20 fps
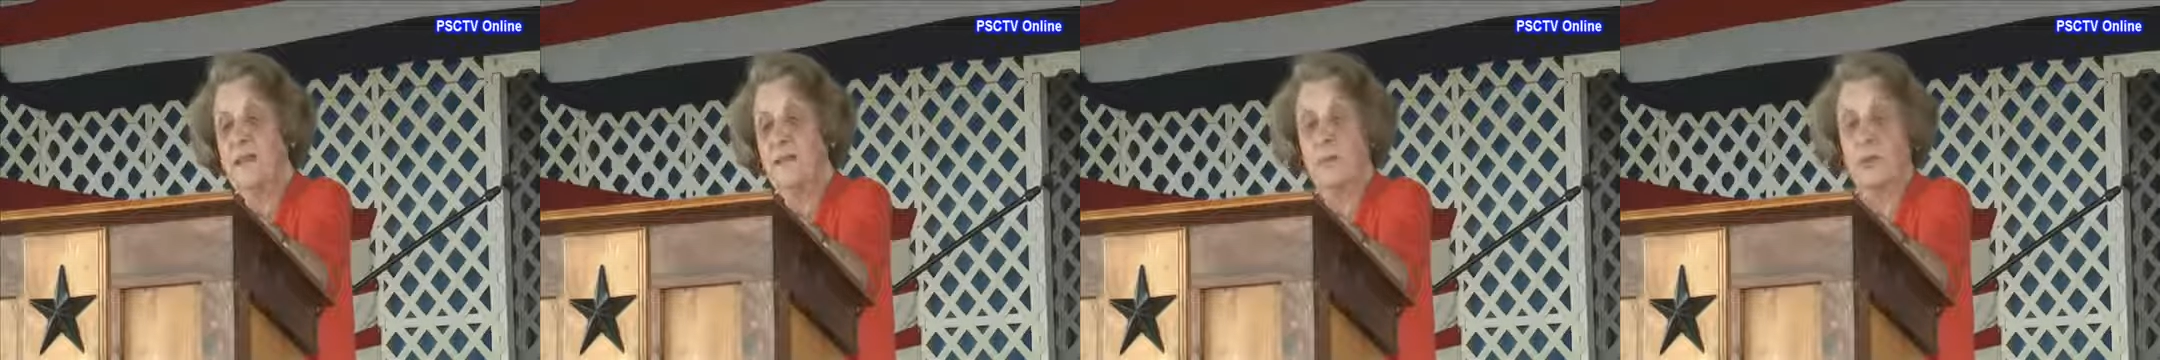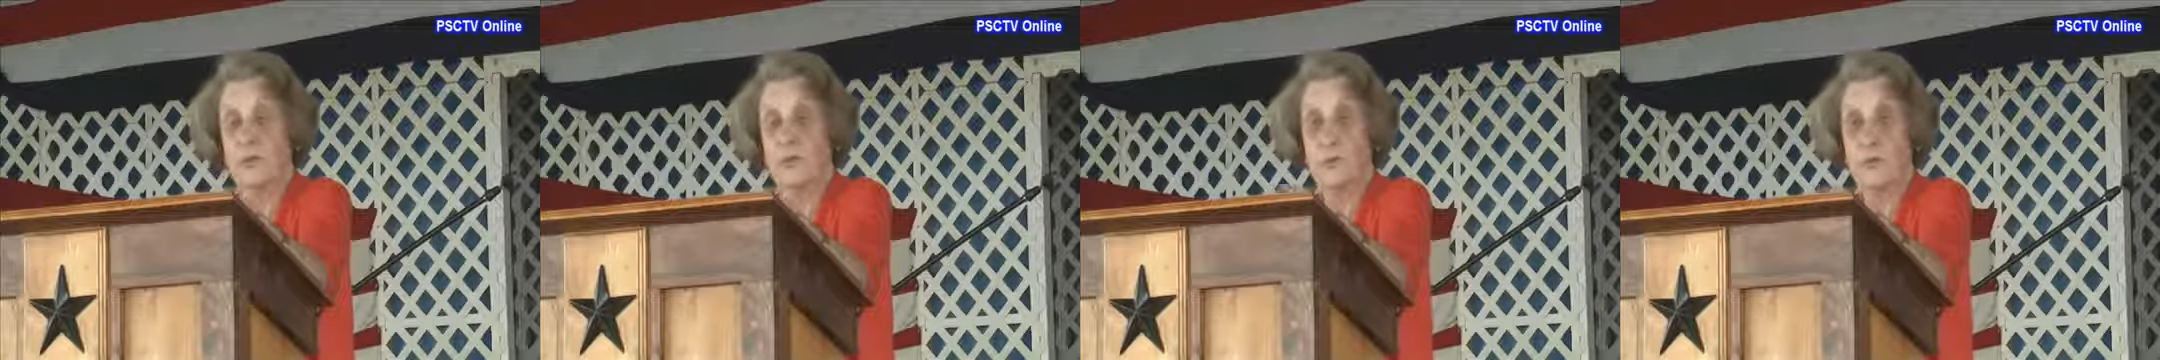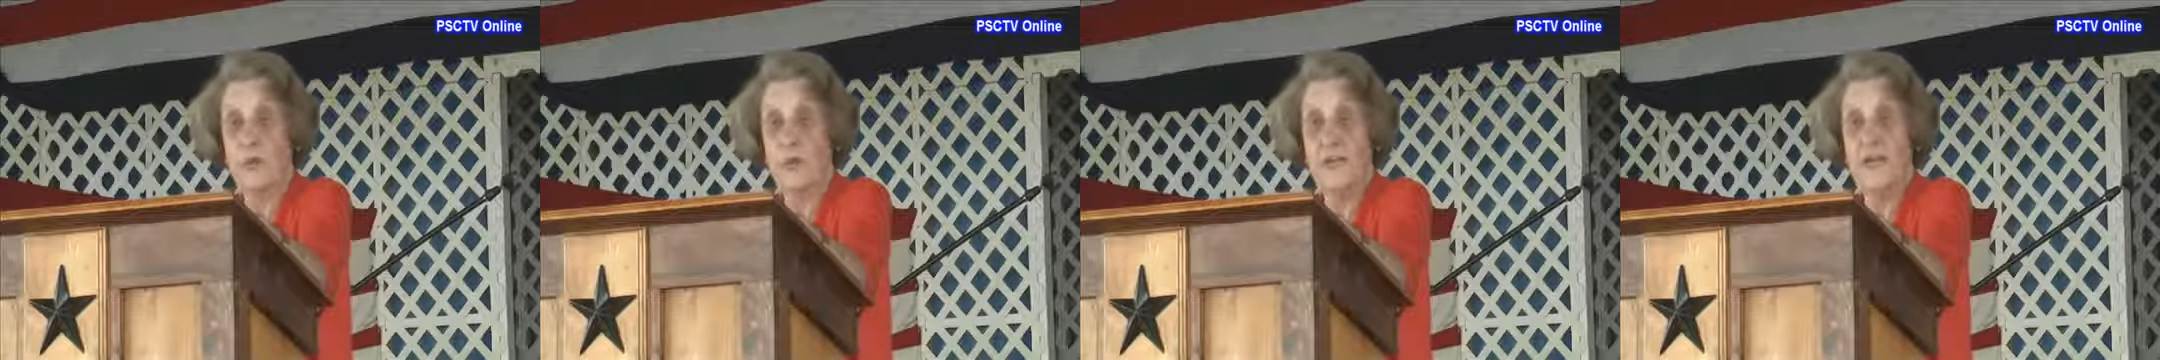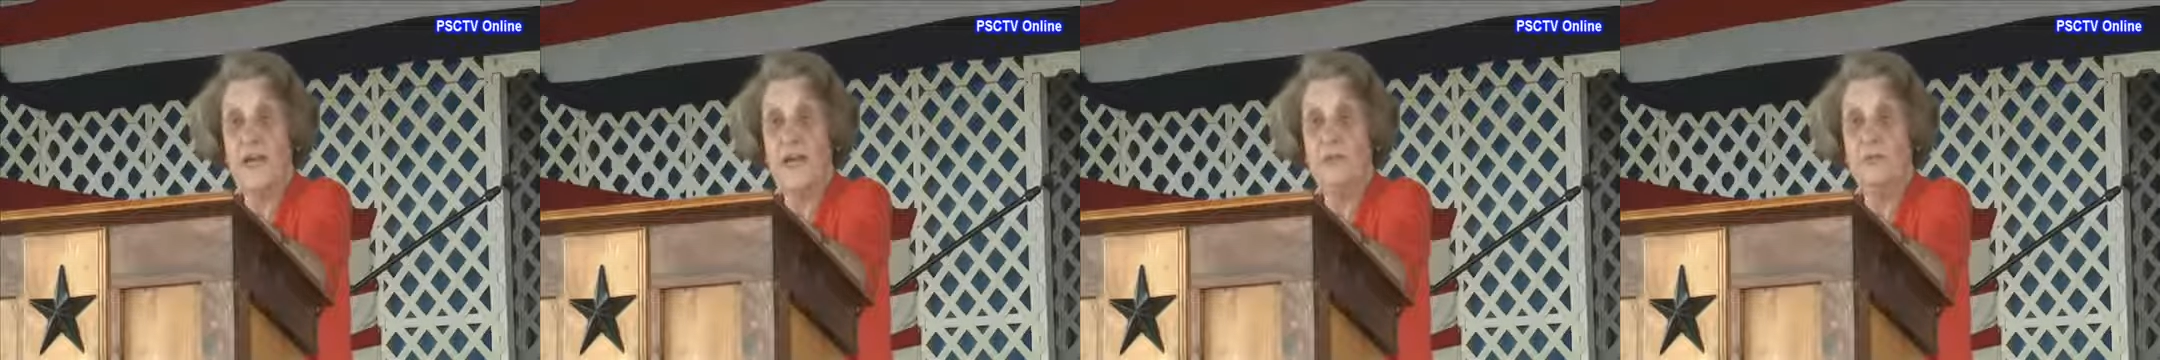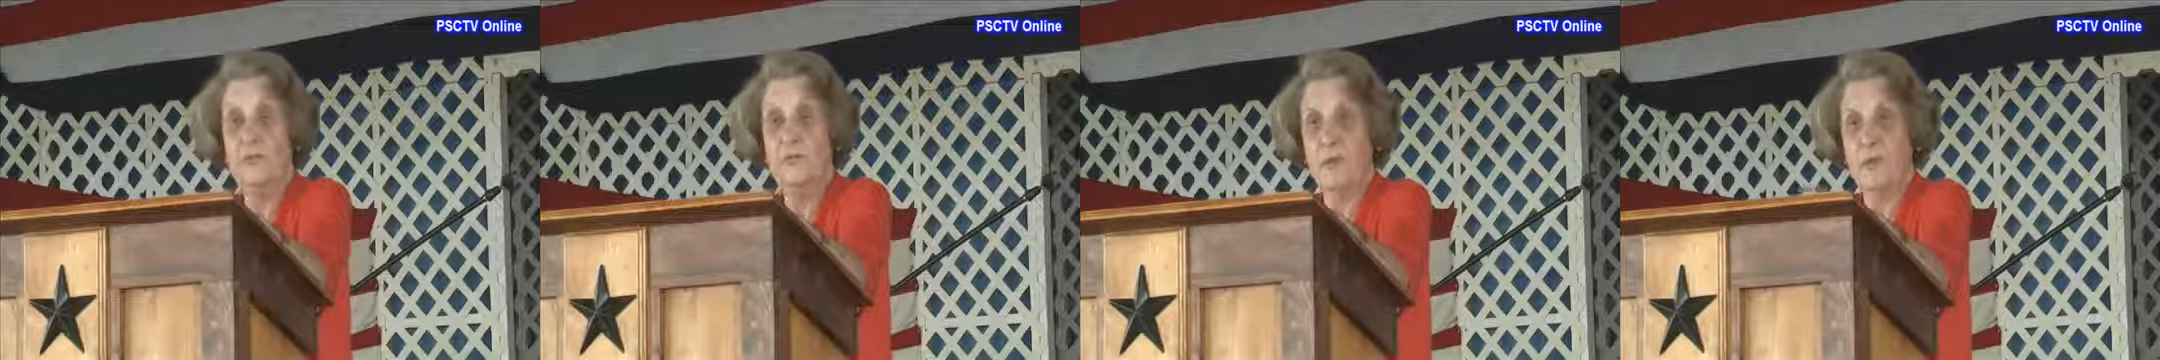what we
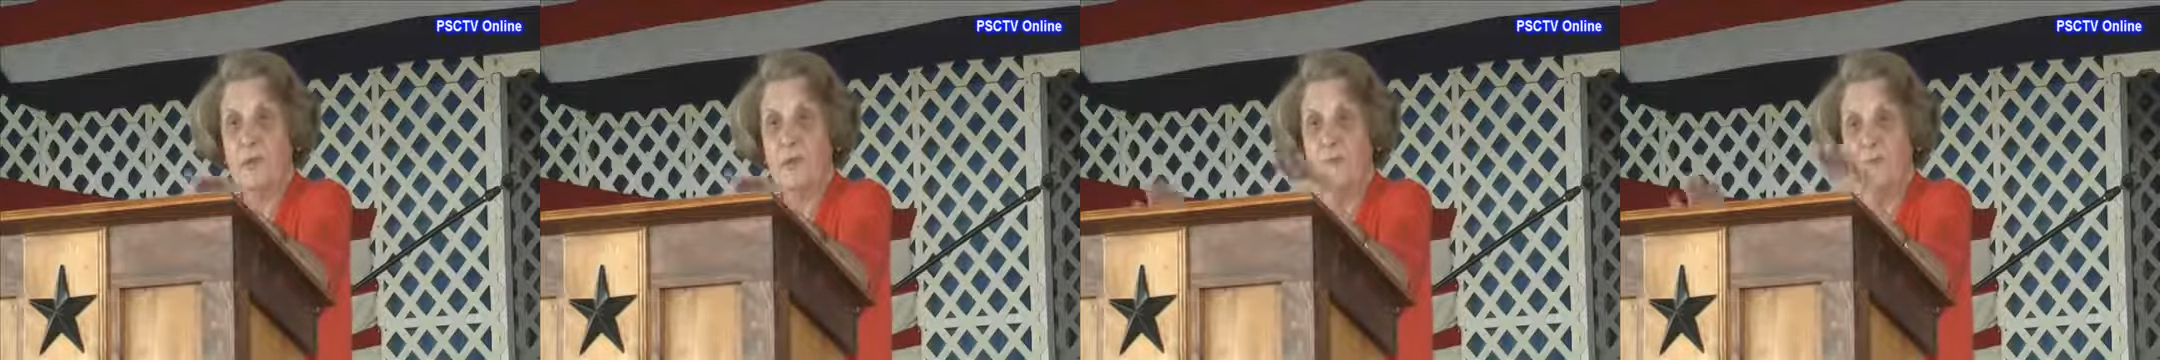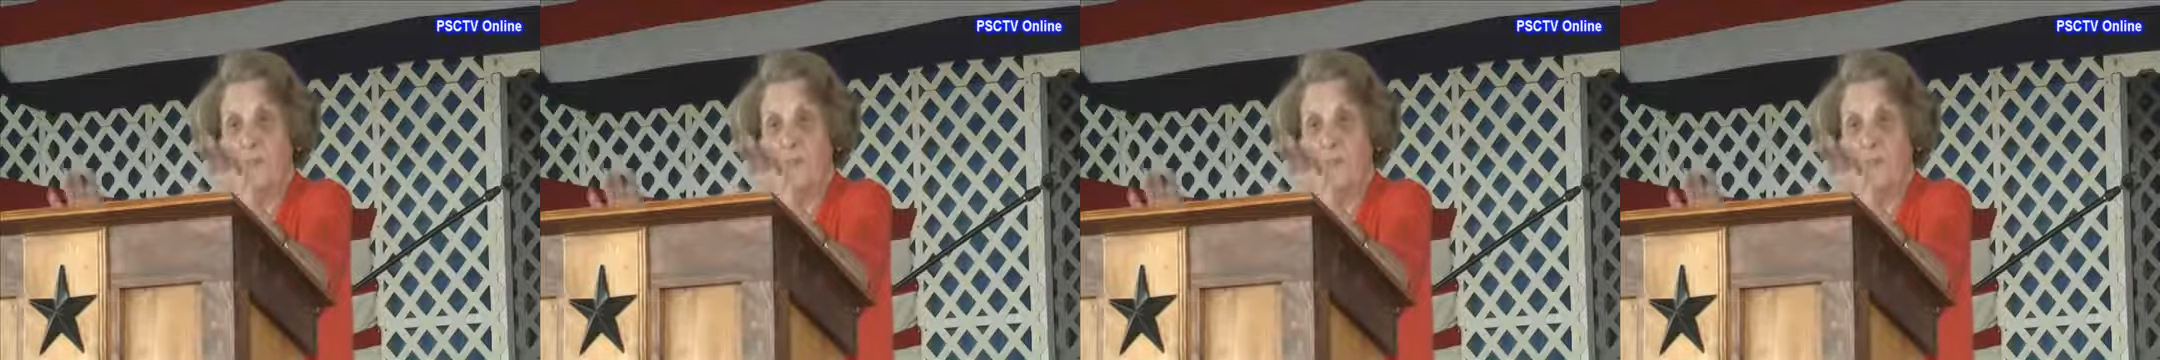are